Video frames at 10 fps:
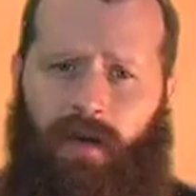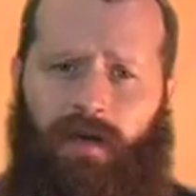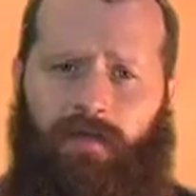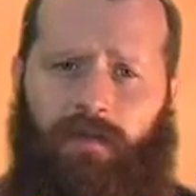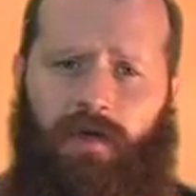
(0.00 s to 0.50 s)
he
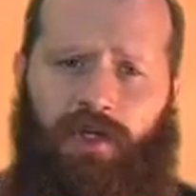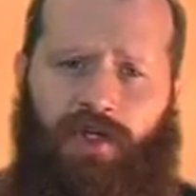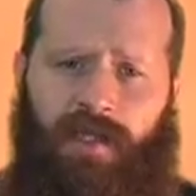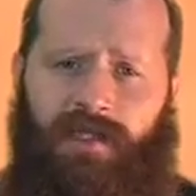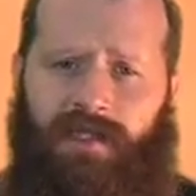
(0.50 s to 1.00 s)
would emerge
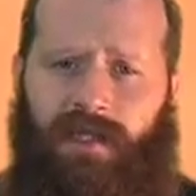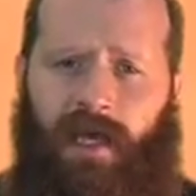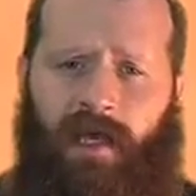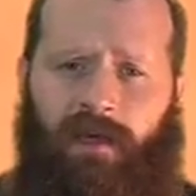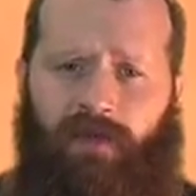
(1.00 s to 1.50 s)

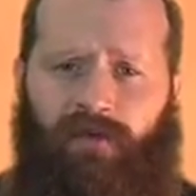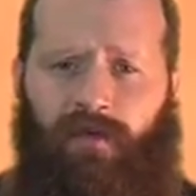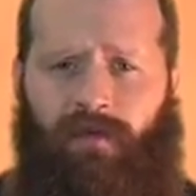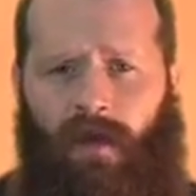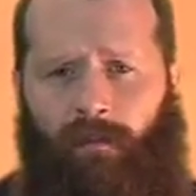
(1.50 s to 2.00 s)
unscathed
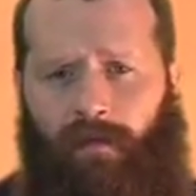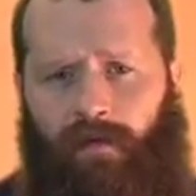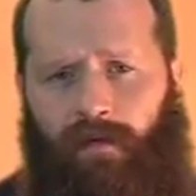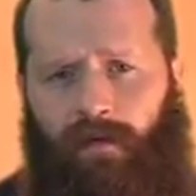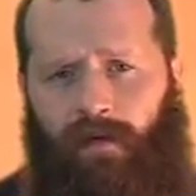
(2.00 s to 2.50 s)
from the
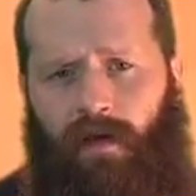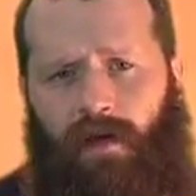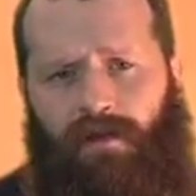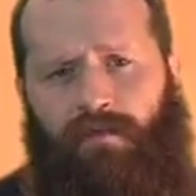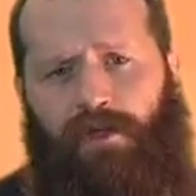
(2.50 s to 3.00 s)
temple,
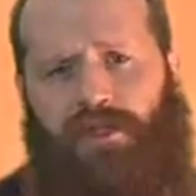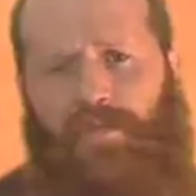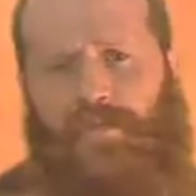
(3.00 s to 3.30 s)
the Mishnah